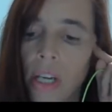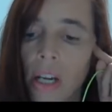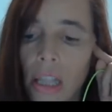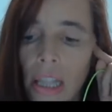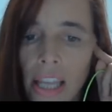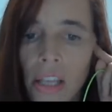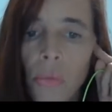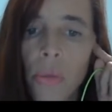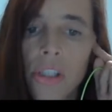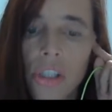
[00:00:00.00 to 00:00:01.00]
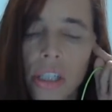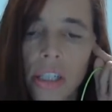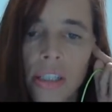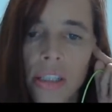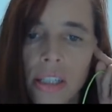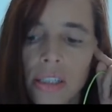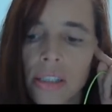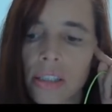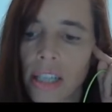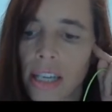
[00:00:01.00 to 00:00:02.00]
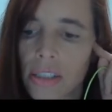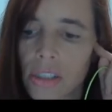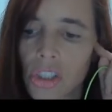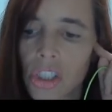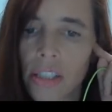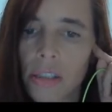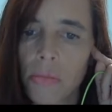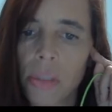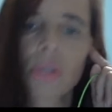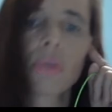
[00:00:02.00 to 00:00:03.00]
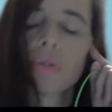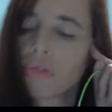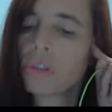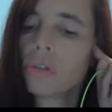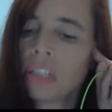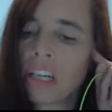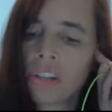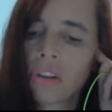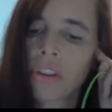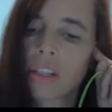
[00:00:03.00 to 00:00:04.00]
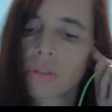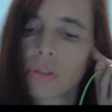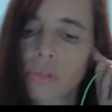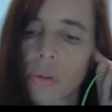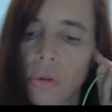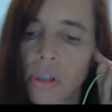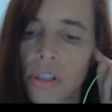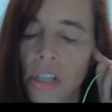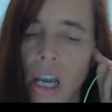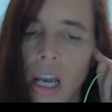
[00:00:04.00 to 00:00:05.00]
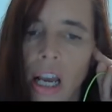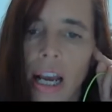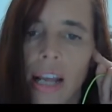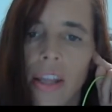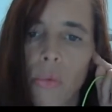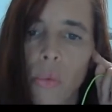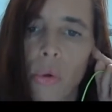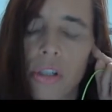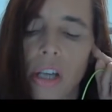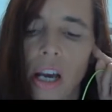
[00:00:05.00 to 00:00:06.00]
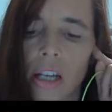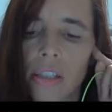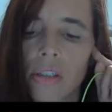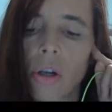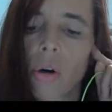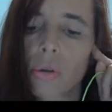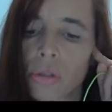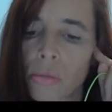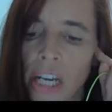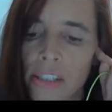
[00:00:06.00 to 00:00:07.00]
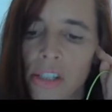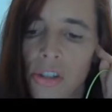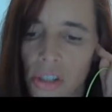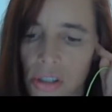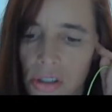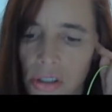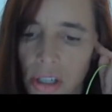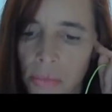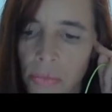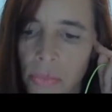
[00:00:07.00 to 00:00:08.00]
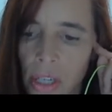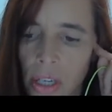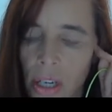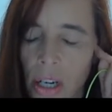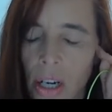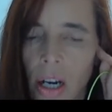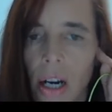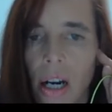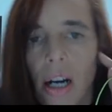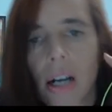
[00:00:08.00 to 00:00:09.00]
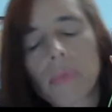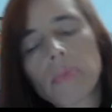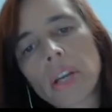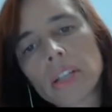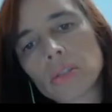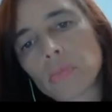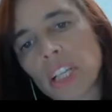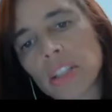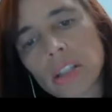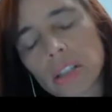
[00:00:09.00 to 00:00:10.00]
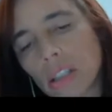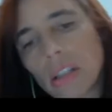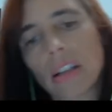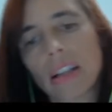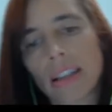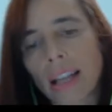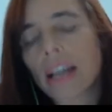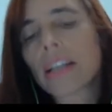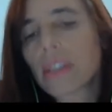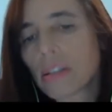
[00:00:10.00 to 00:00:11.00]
language in the text chat, but also for doing other things, of course. And that was an automated system that's basically like